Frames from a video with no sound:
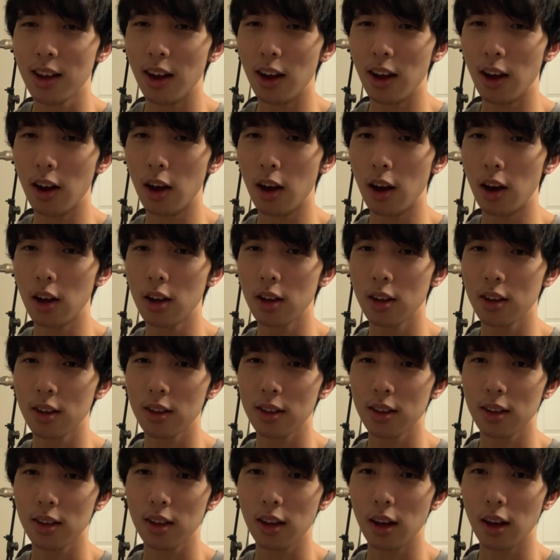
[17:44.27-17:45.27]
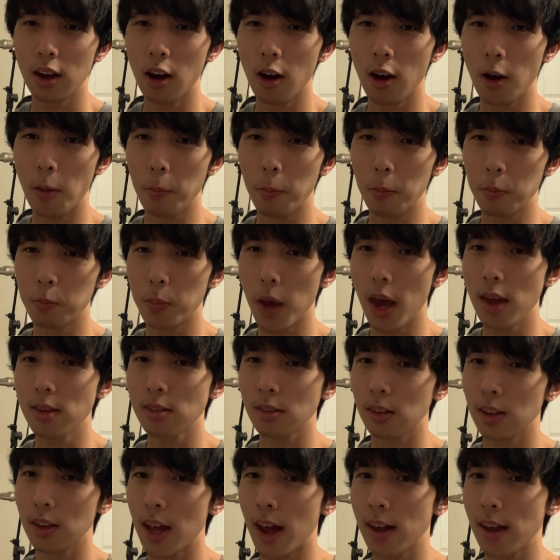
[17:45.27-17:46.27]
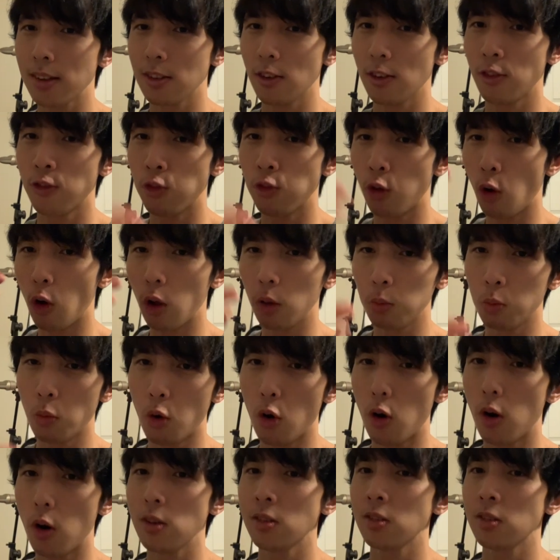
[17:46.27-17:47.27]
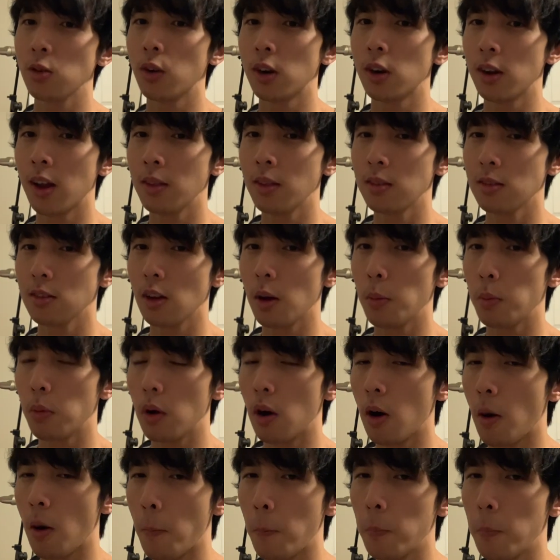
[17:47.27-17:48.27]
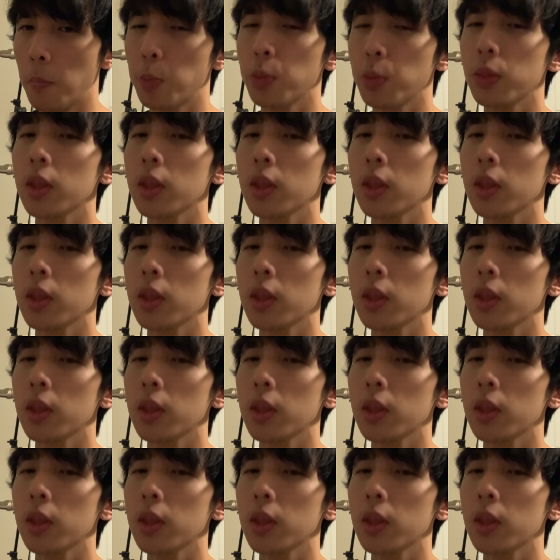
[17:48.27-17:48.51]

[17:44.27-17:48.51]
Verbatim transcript: uh, um, basically has to fold more so it ends up um,